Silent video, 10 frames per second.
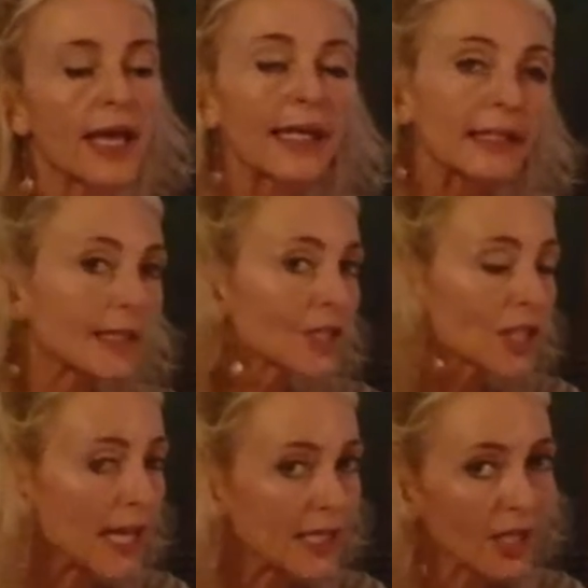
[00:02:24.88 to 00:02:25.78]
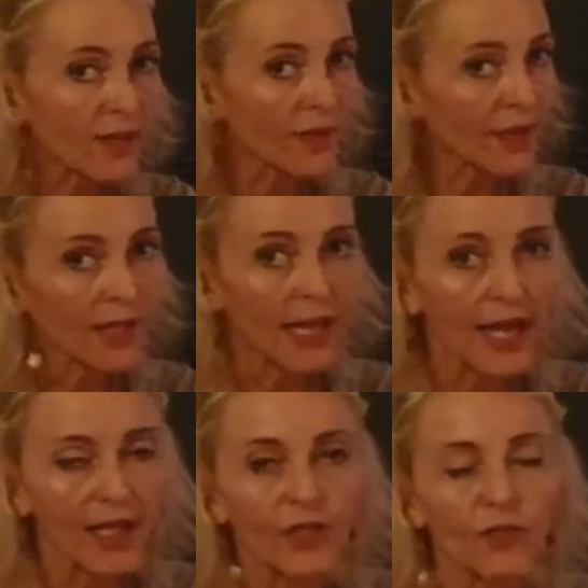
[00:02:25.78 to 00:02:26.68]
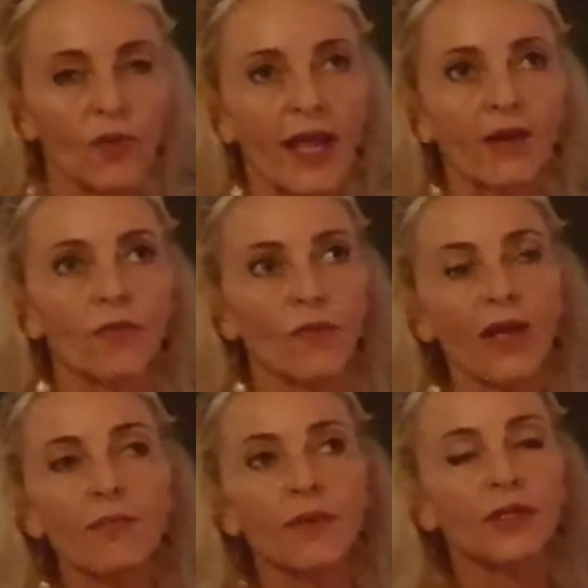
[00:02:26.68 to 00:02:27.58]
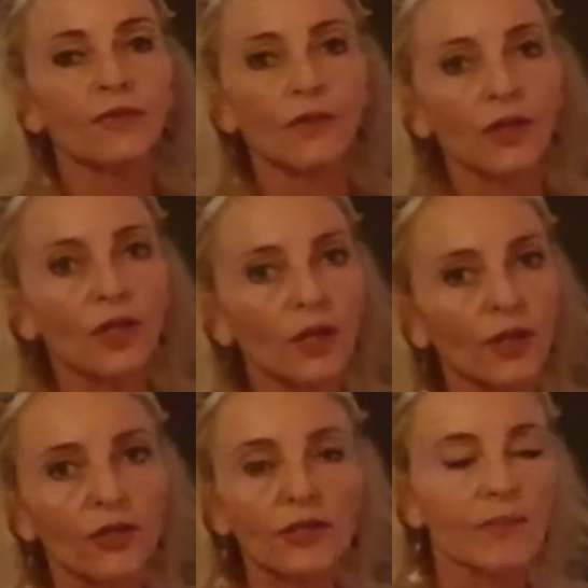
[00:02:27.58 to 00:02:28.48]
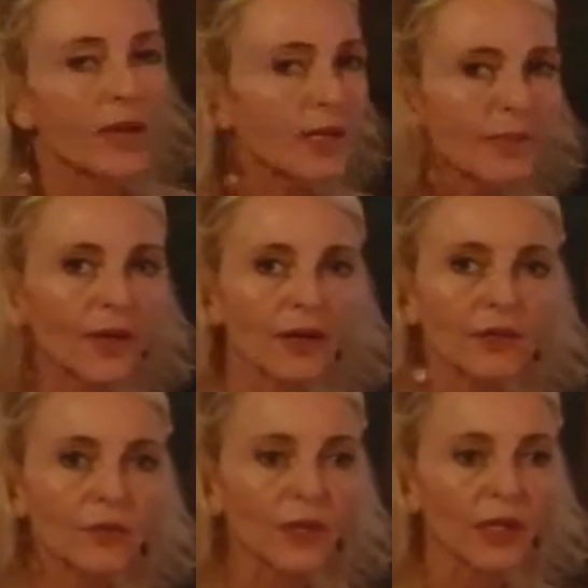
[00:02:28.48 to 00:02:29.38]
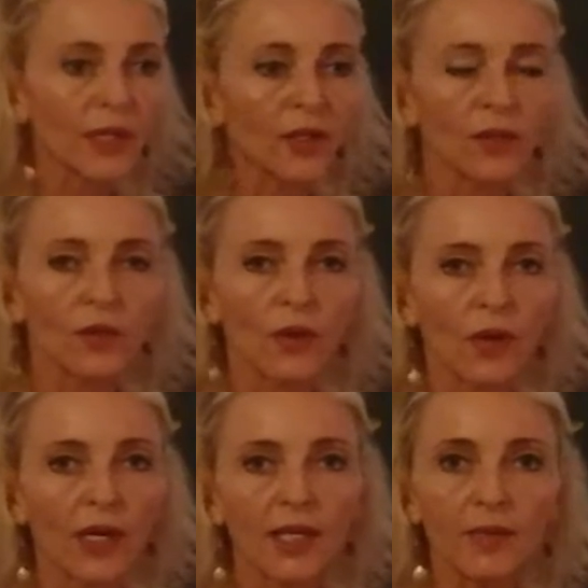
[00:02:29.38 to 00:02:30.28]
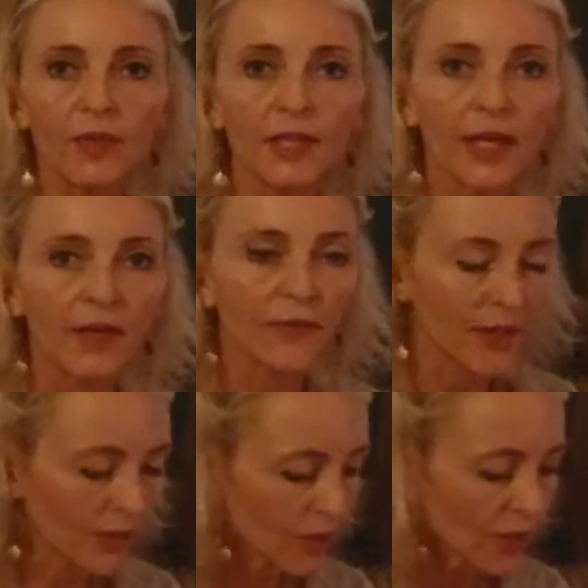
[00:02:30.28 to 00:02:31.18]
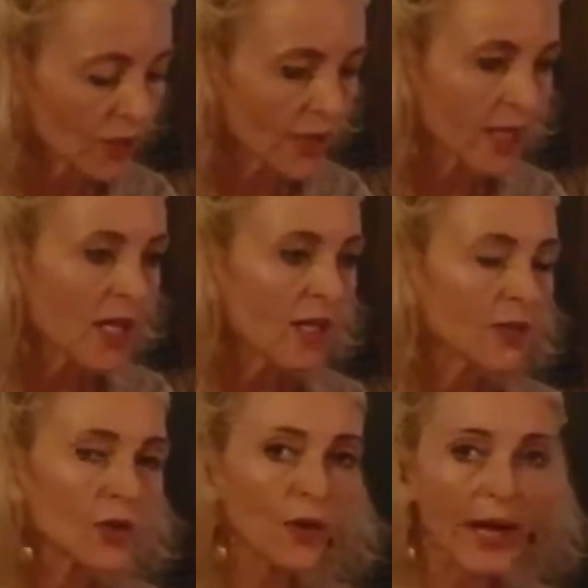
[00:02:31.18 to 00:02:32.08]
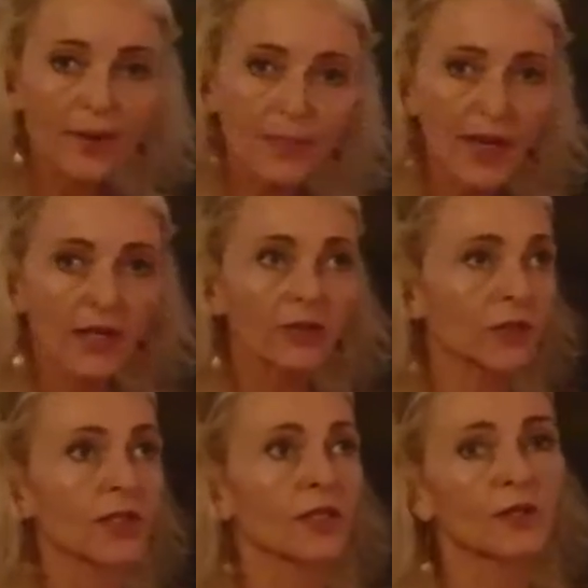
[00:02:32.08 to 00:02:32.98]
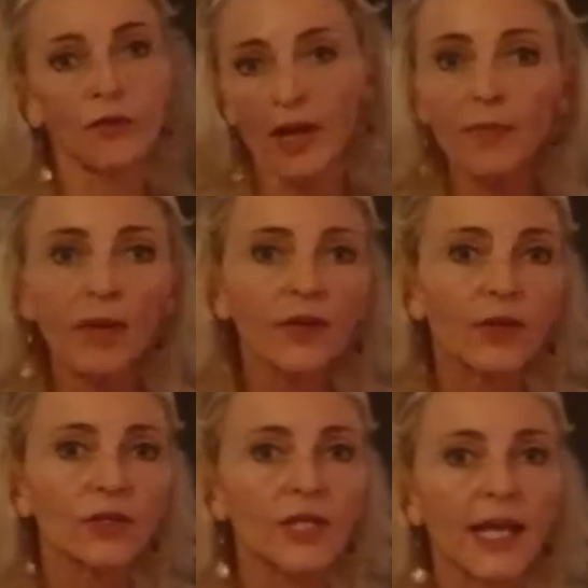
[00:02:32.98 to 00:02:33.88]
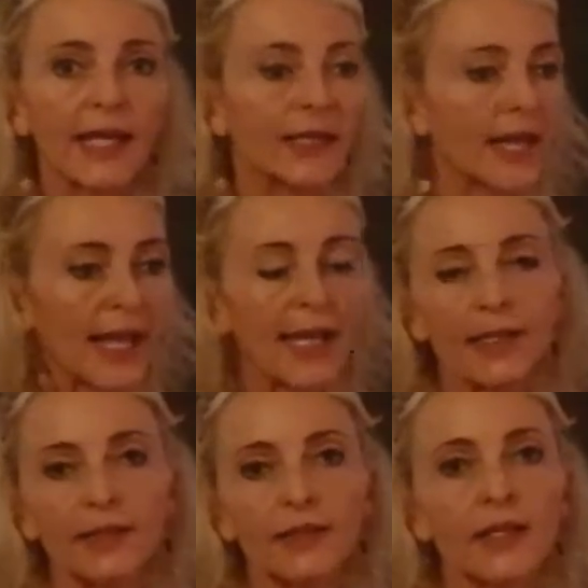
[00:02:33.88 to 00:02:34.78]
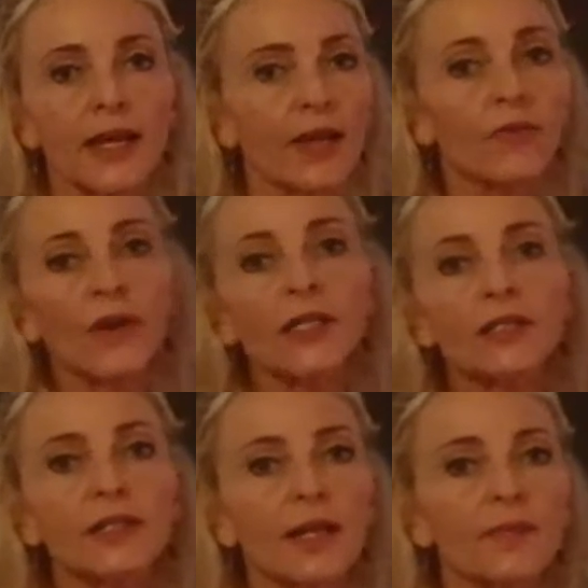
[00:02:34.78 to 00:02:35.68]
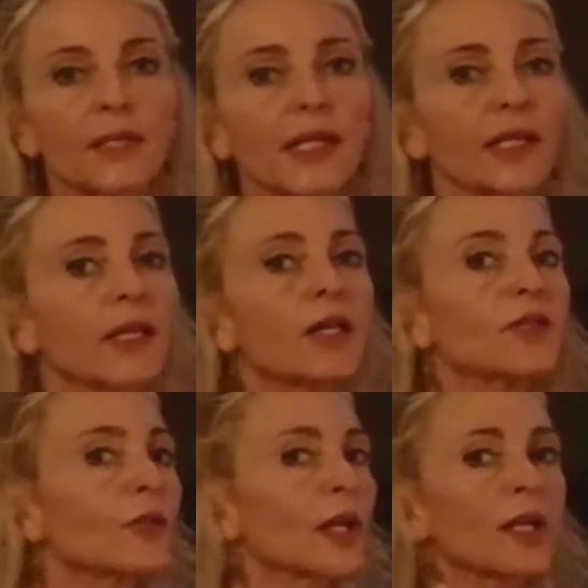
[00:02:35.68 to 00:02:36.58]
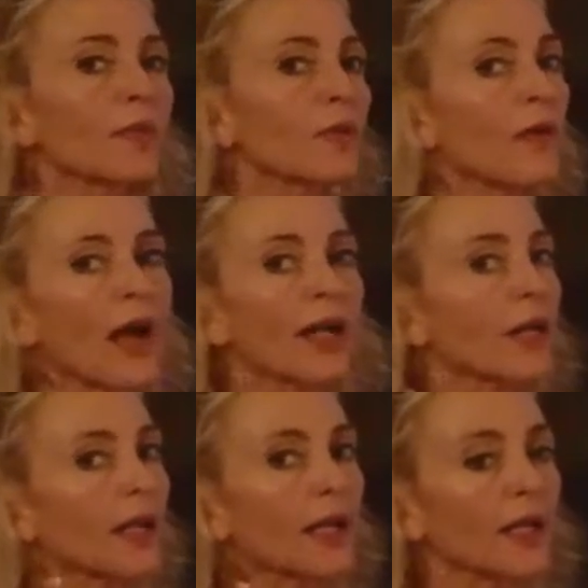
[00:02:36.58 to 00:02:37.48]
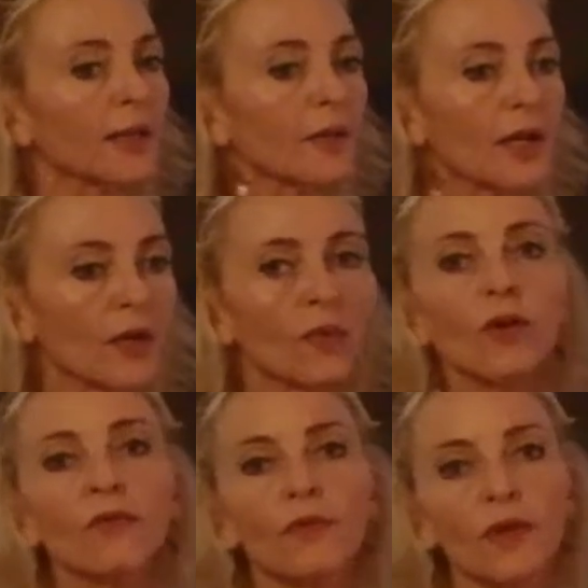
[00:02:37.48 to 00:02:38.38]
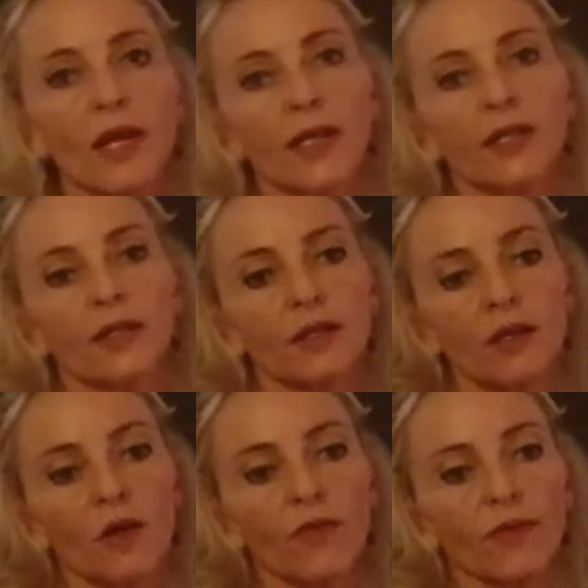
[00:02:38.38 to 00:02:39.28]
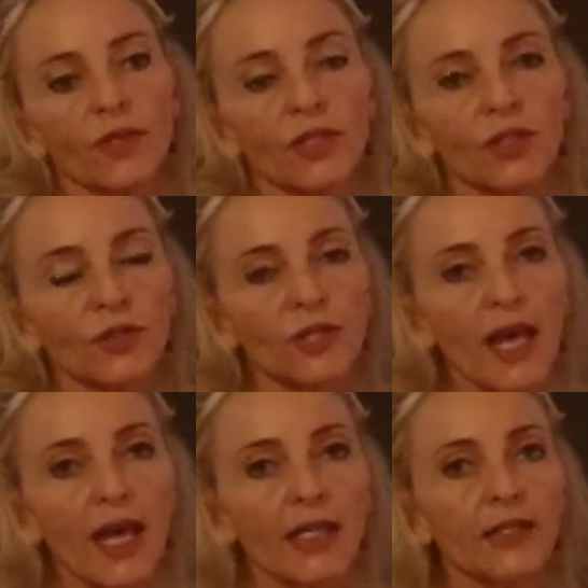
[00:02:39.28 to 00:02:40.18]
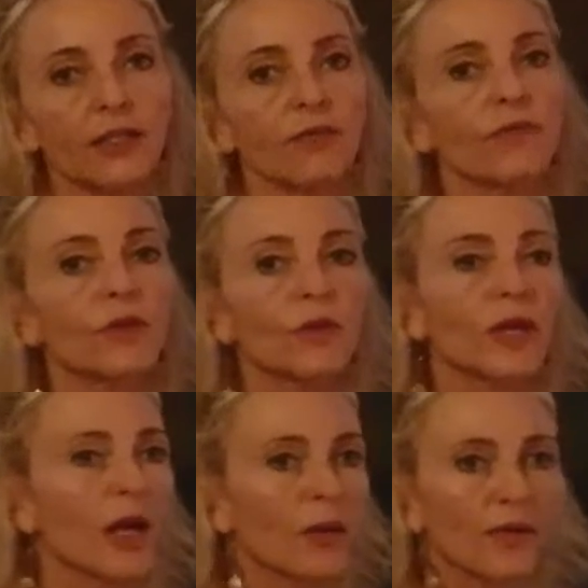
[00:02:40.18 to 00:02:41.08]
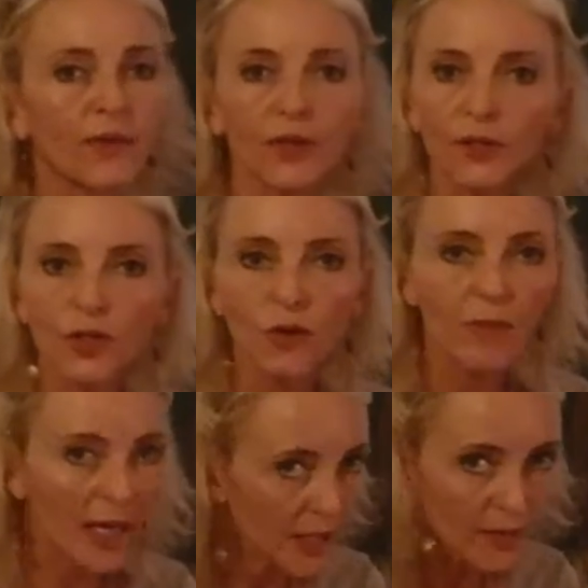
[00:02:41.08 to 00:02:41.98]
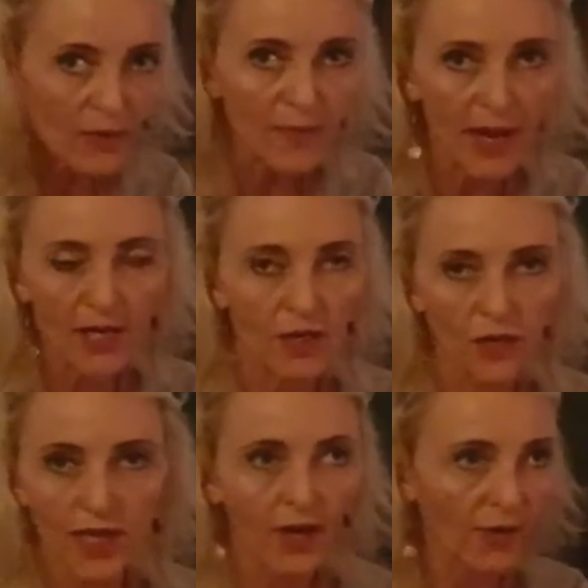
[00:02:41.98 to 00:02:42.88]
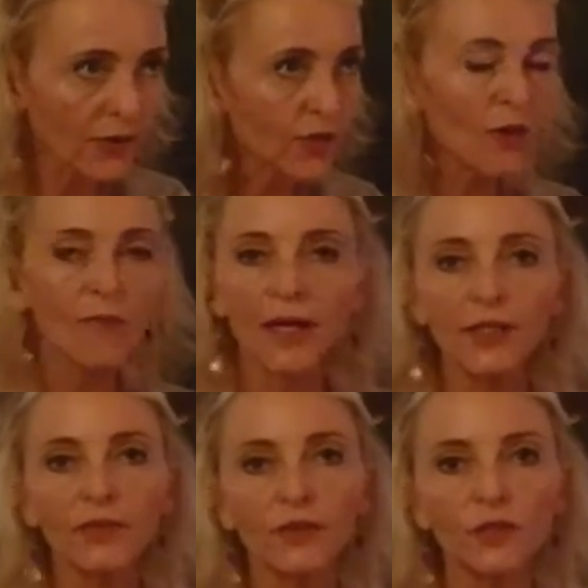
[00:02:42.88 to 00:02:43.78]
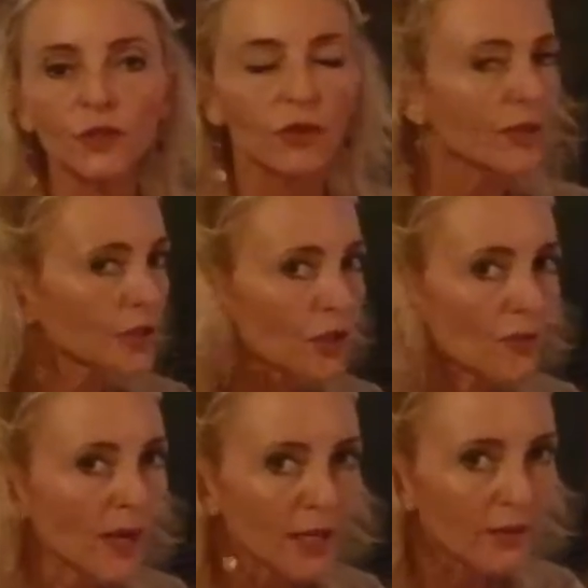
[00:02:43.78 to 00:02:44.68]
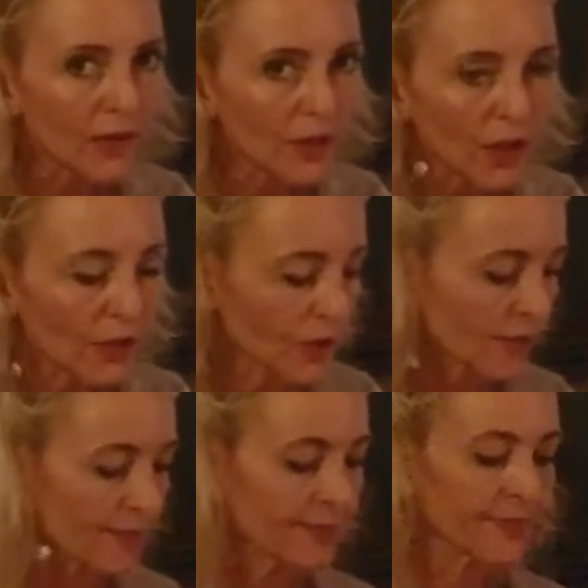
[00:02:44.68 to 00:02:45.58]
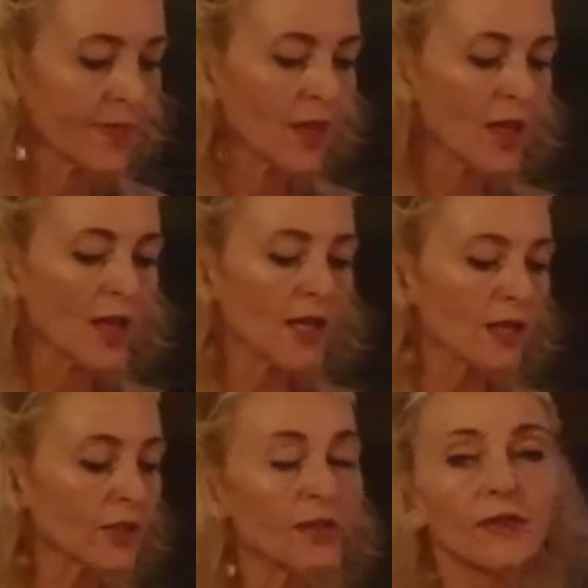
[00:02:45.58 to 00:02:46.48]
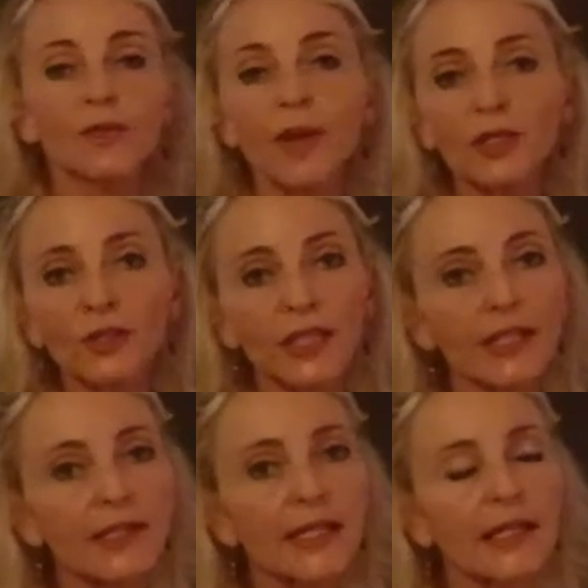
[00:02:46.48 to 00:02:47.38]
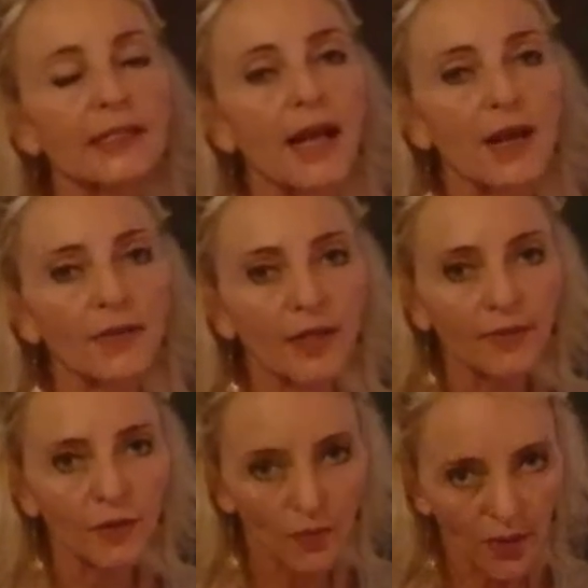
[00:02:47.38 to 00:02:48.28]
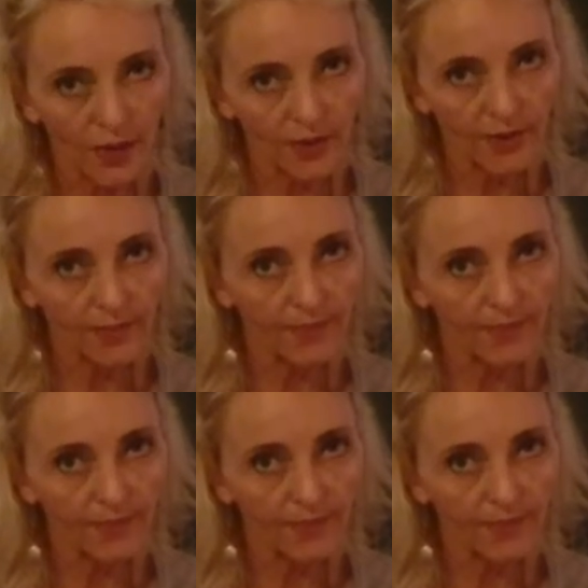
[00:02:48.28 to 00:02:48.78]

In addition, HIV and AIDS ran rampant for years, and many parents were killed or unable to care for their children, so grandparents, grandmothers, and aunts and friends stepped in so they could provide a, a roof and over the children's head and some food. However, there's no money for medical care, there's no money for school, there's no money for clothes. Special needs kids have it even worse.